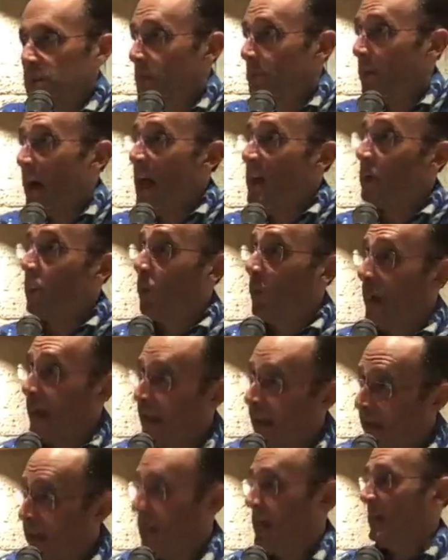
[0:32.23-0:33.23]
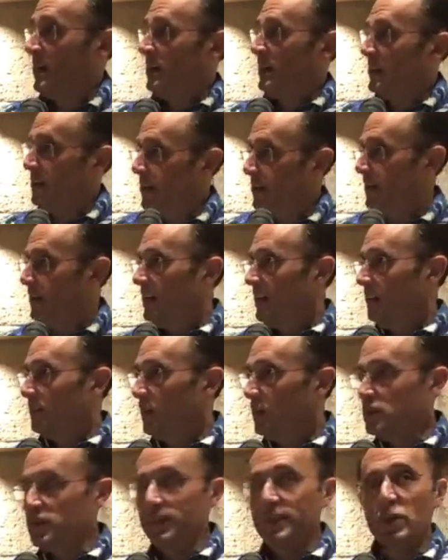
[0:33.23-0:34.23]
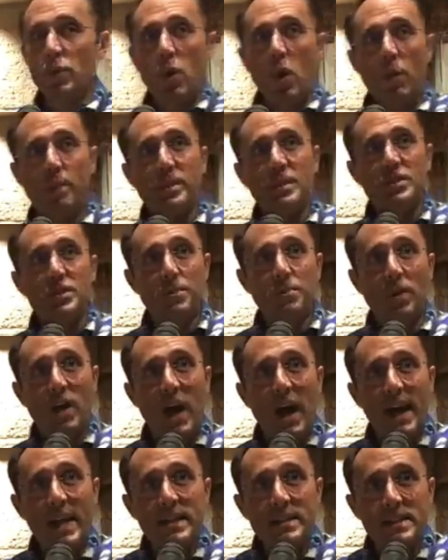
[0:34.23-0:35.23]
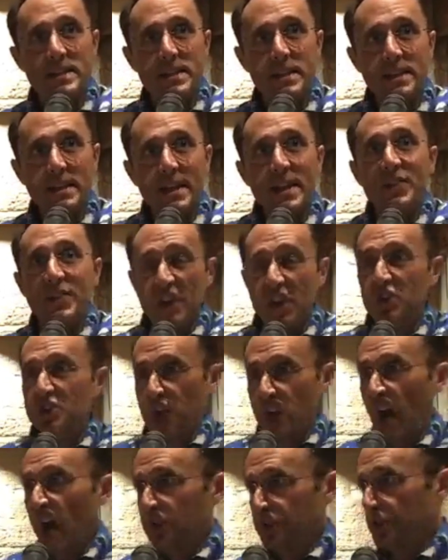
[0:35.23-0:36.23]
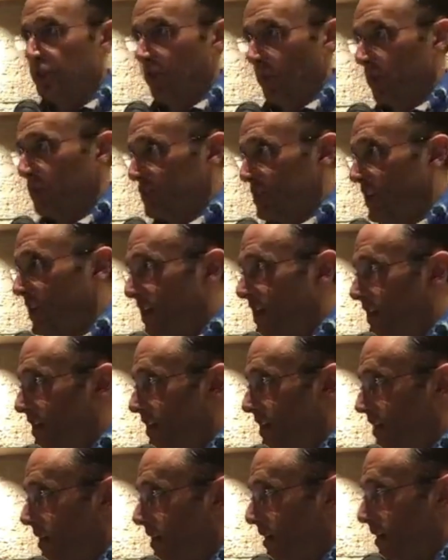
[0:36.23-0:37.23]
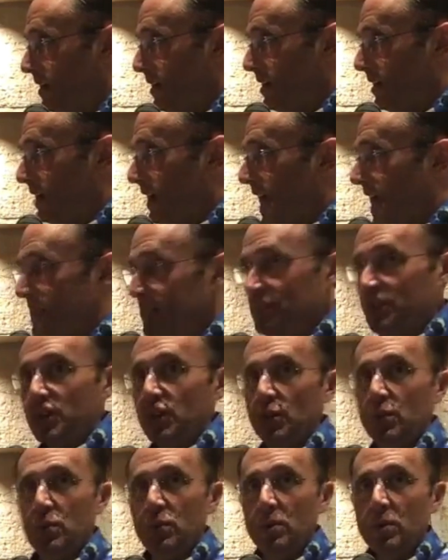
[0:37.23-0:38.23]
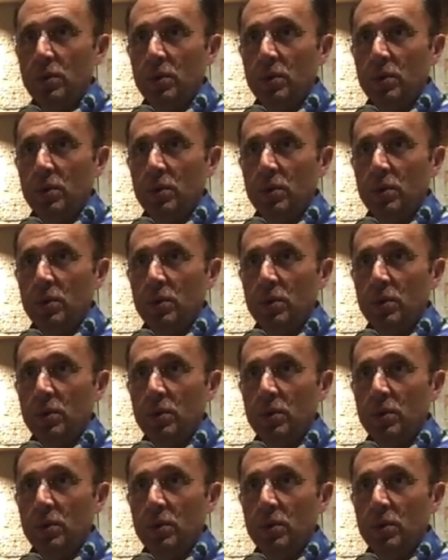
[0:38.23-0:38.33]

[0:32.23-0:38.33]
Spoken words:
And by the way, most of you won't be surprised, there's controversy as to